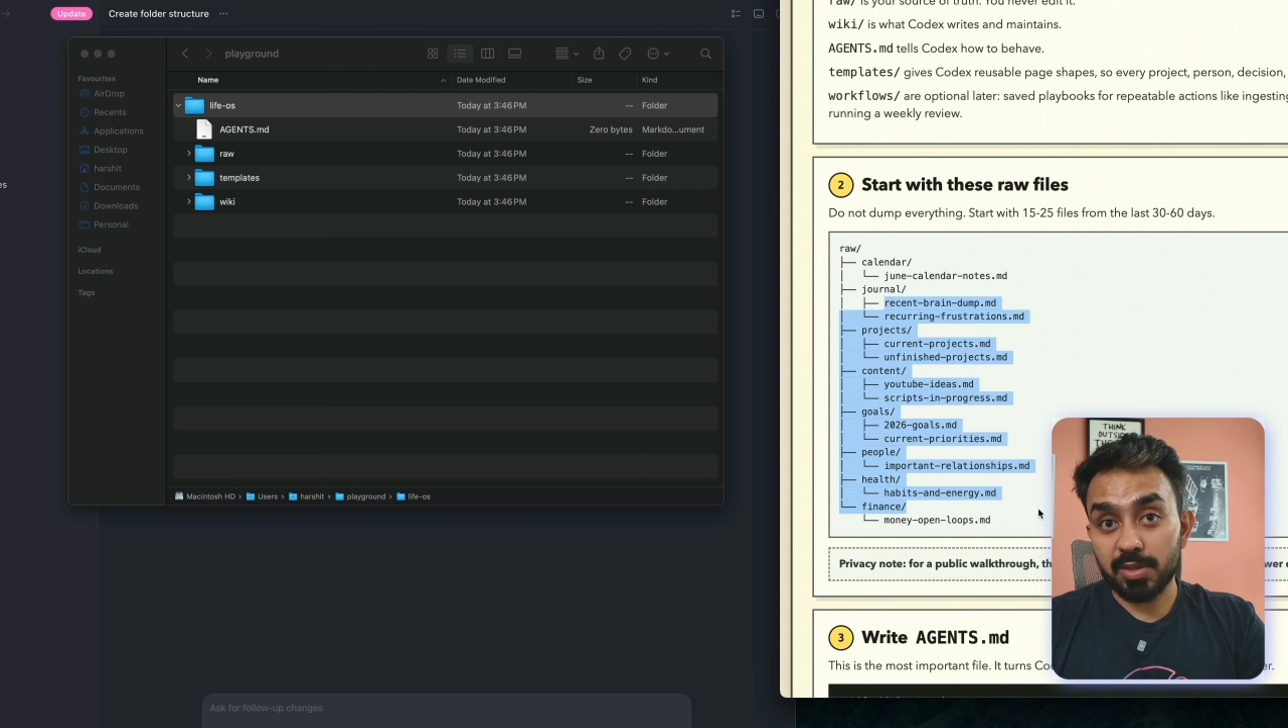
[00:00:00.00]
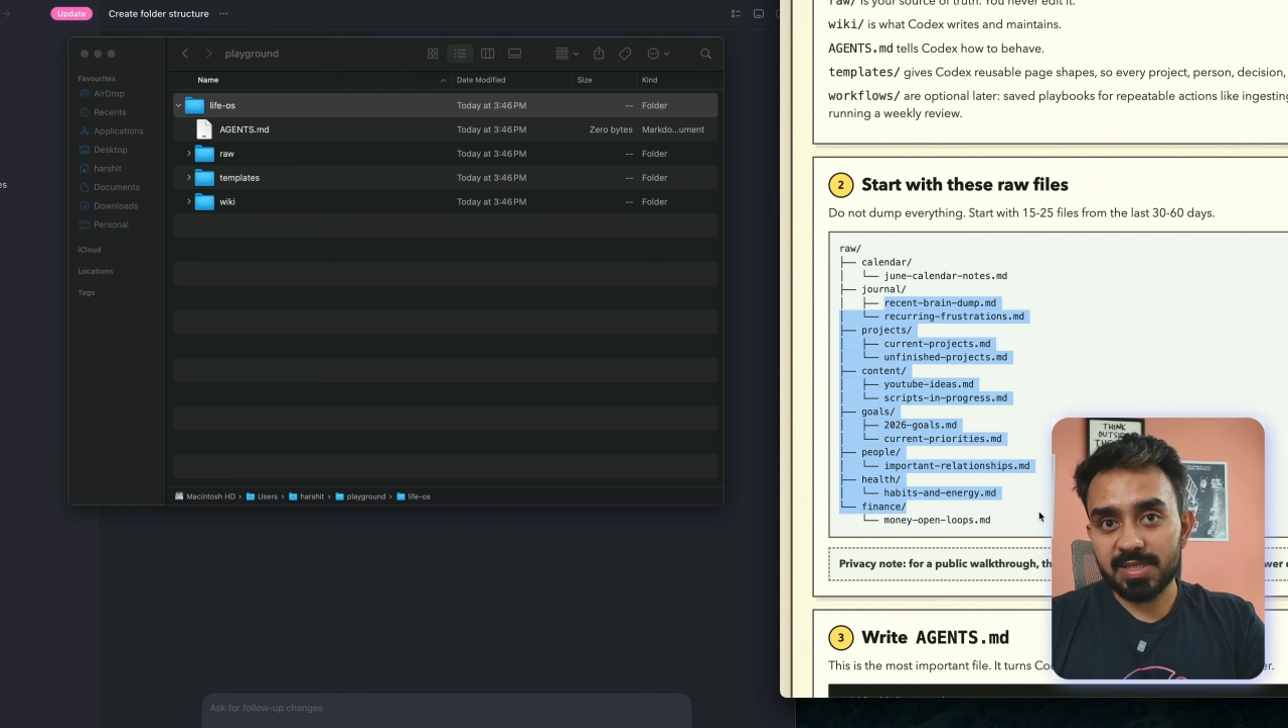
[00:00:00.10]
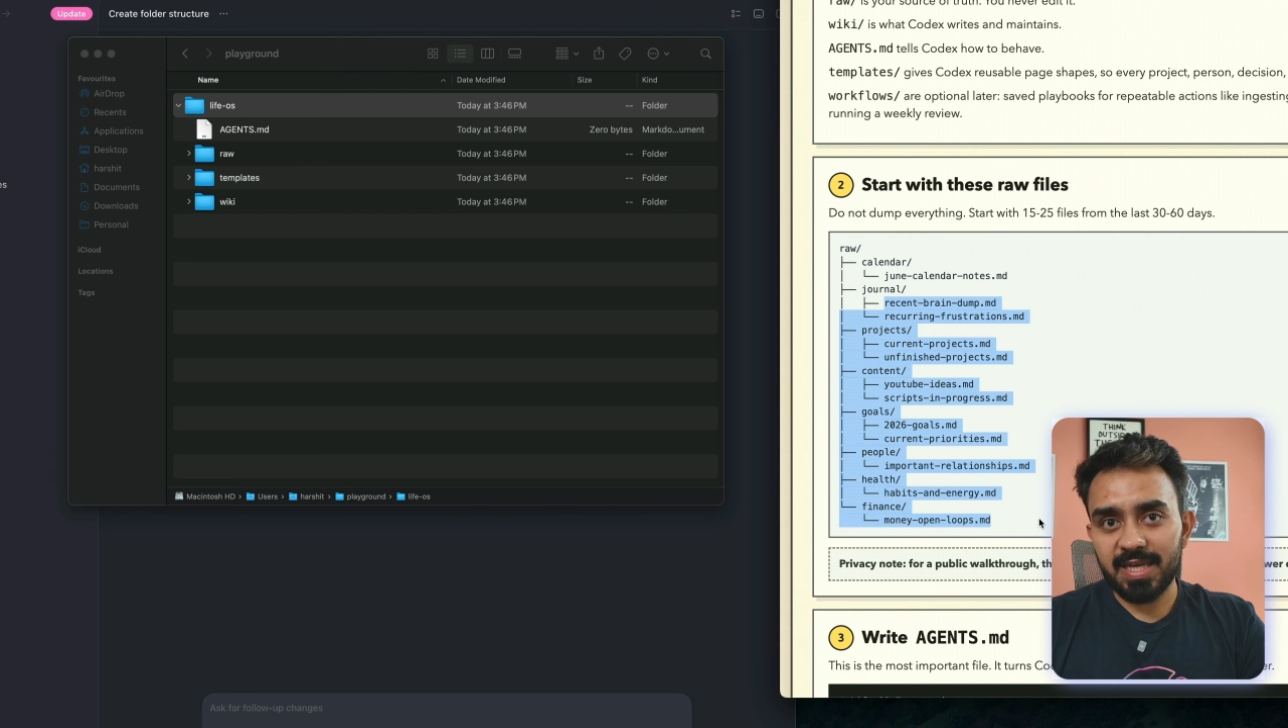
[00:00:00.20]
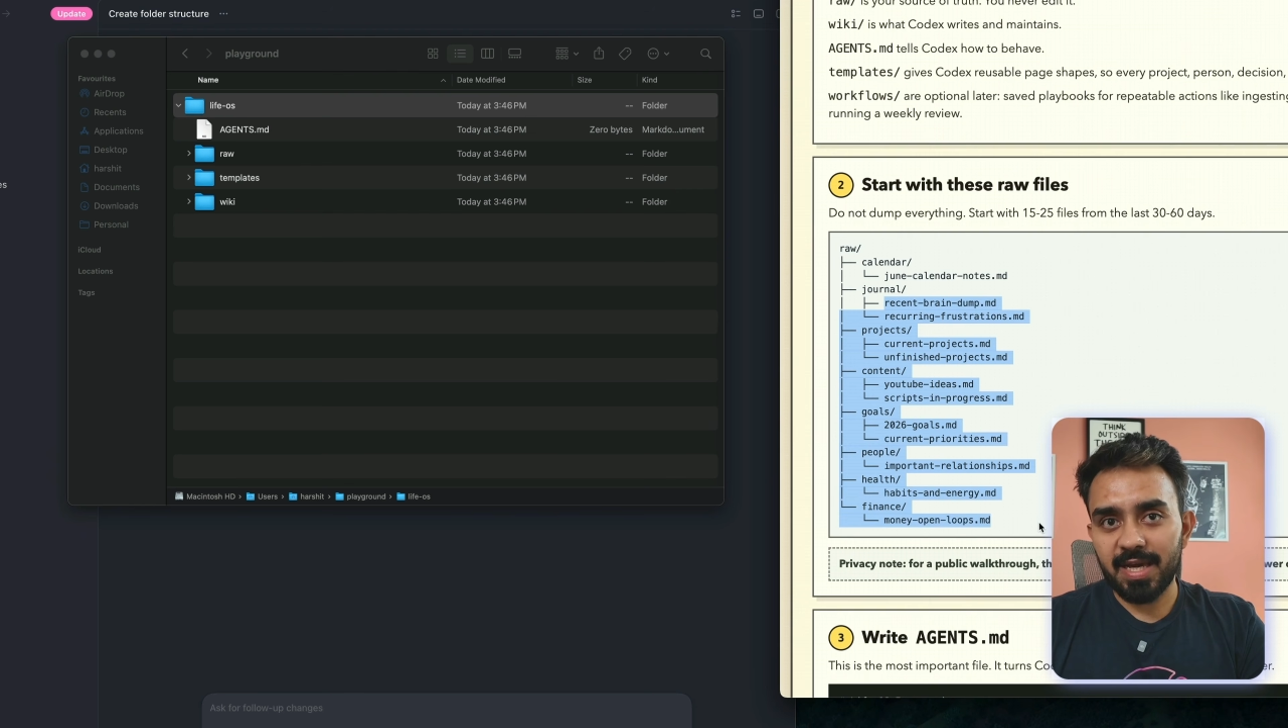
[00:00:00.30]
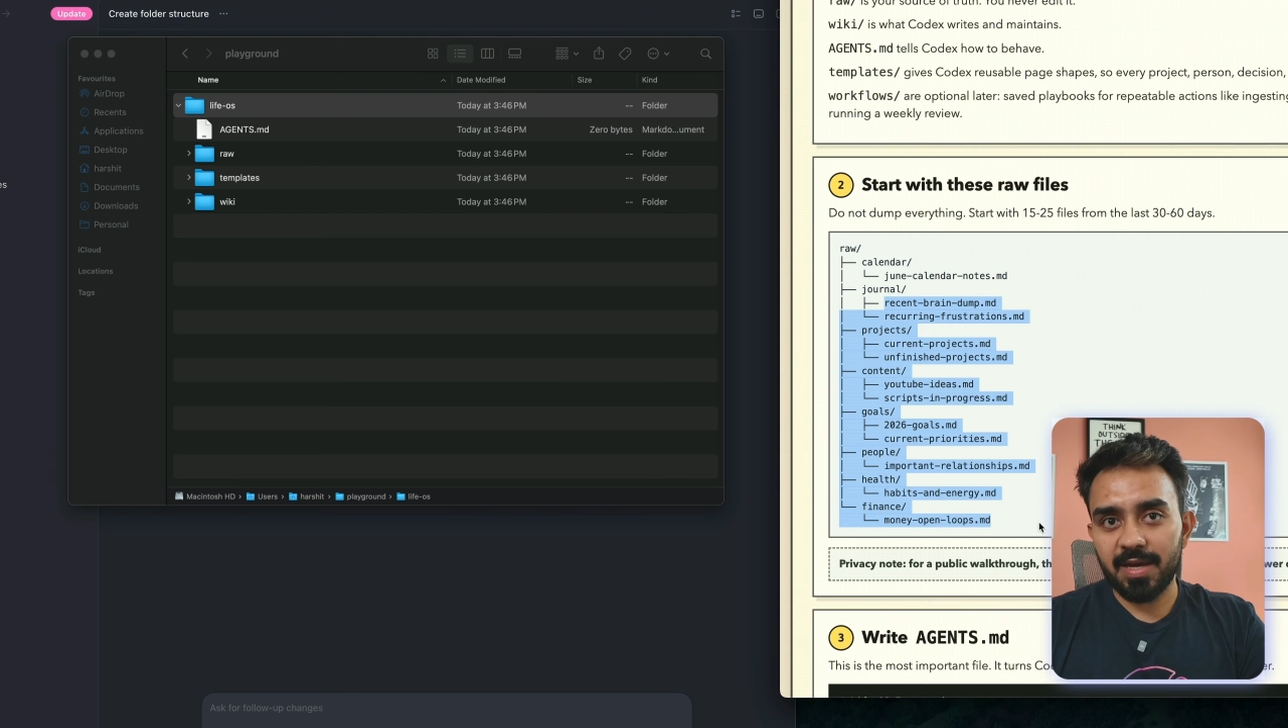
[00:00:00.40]
you're
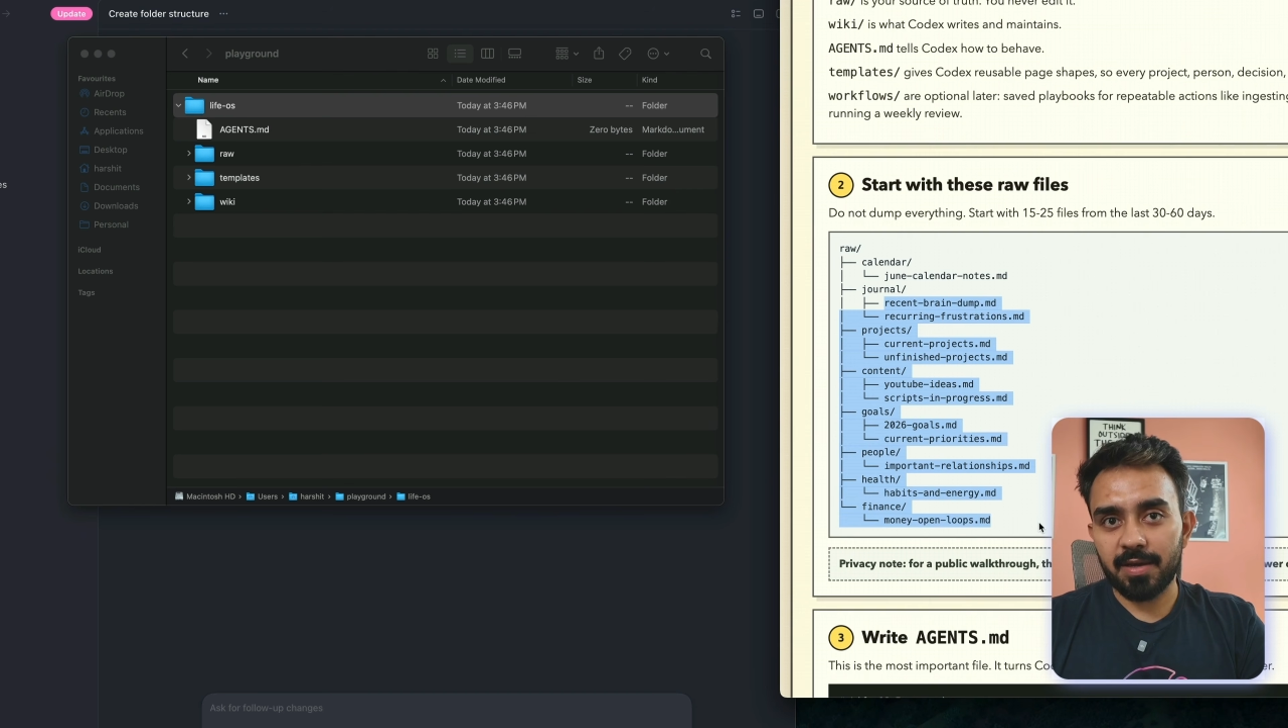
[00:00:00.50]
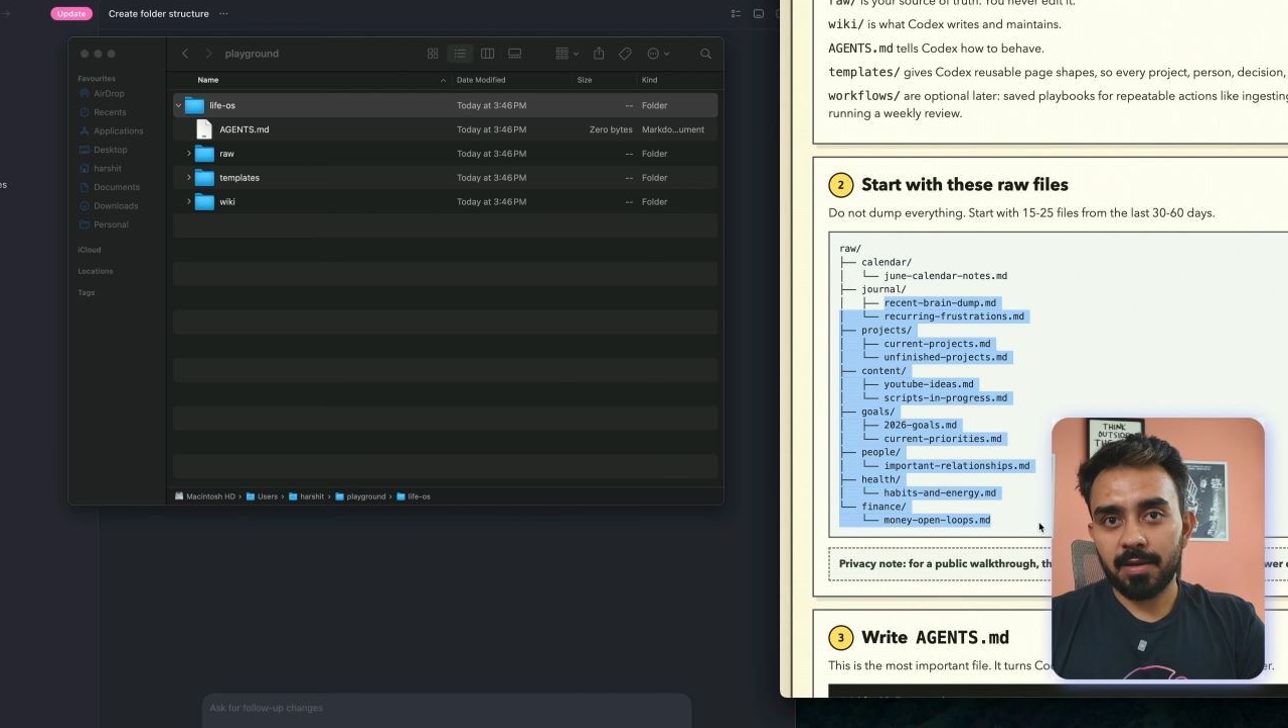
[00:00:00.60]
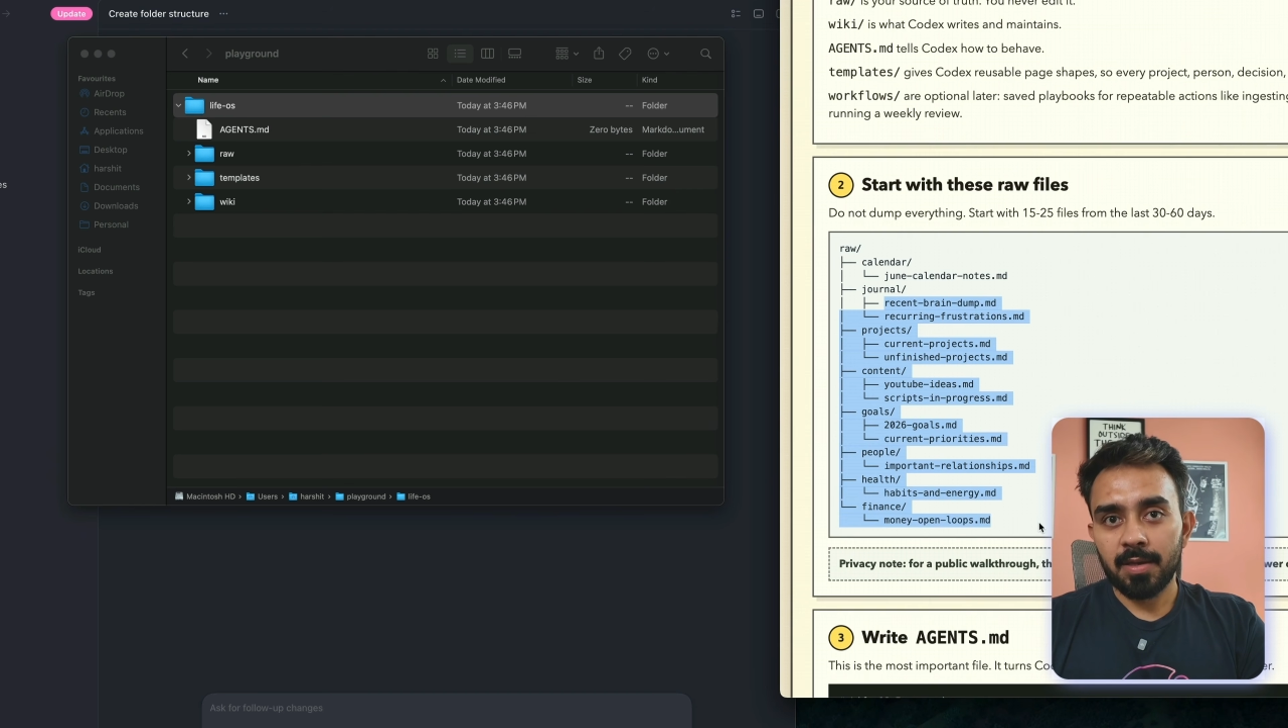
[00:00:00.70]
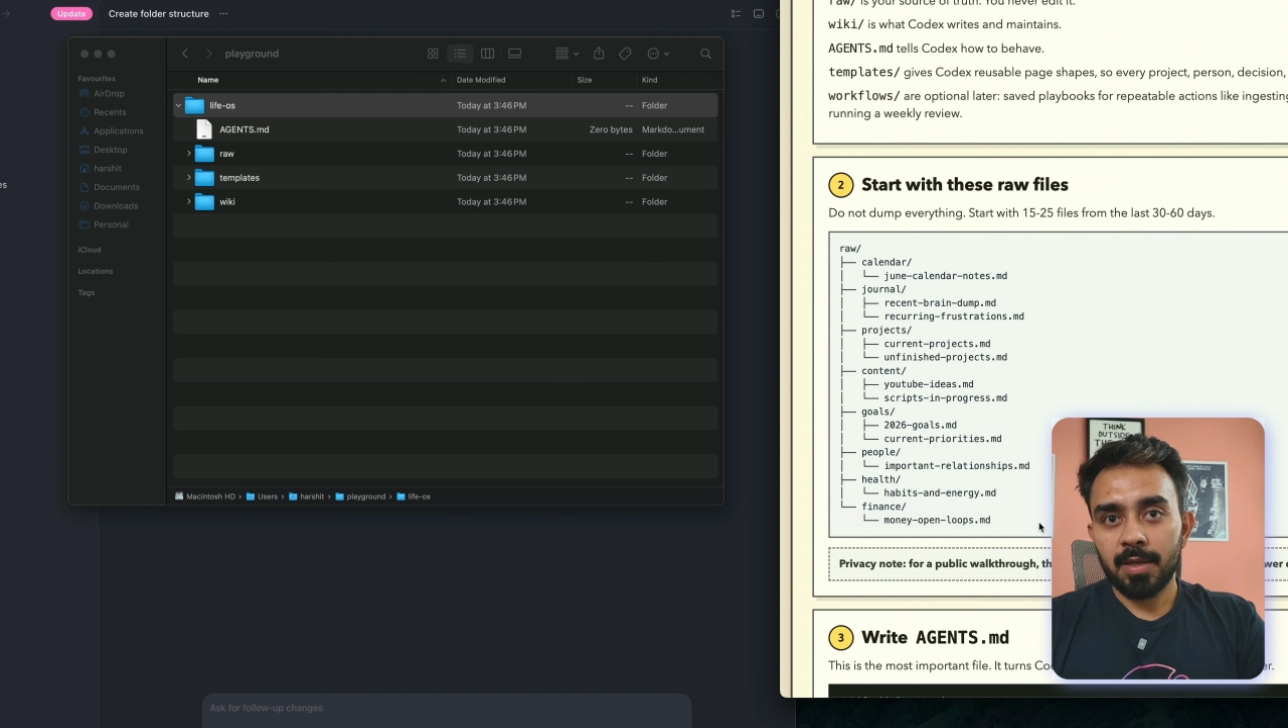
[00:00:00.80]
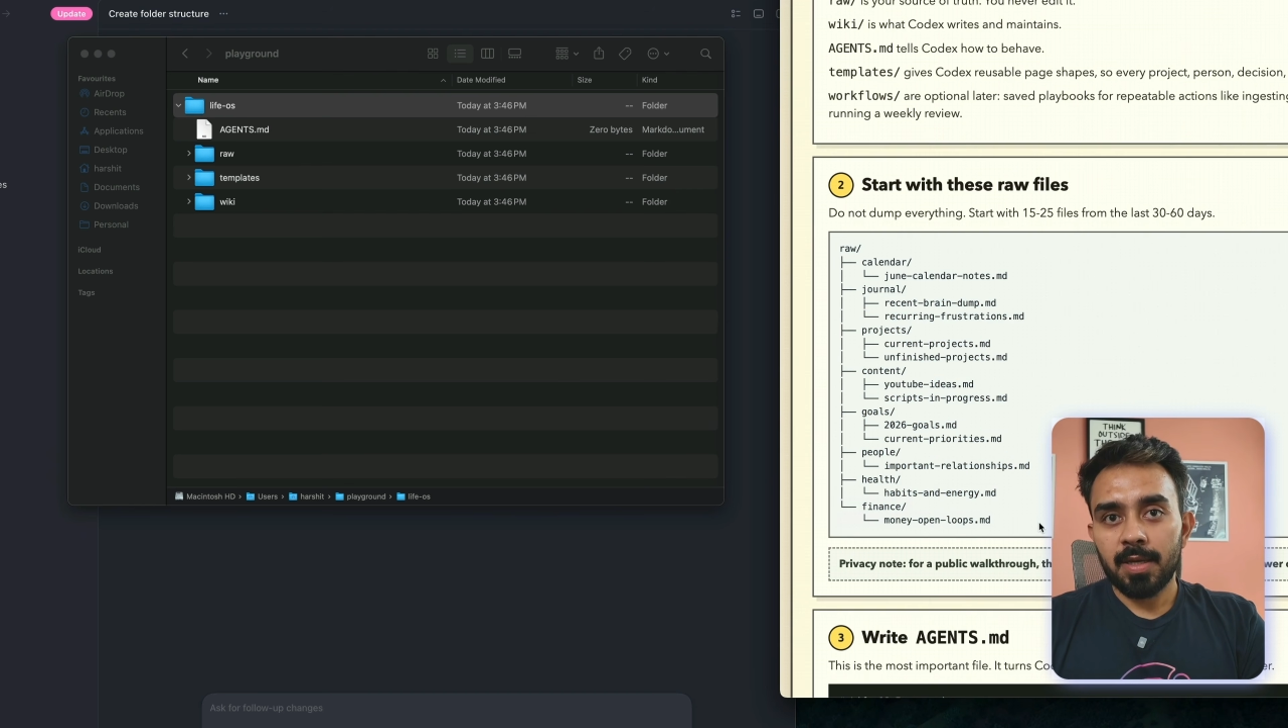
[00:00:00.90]
seeing here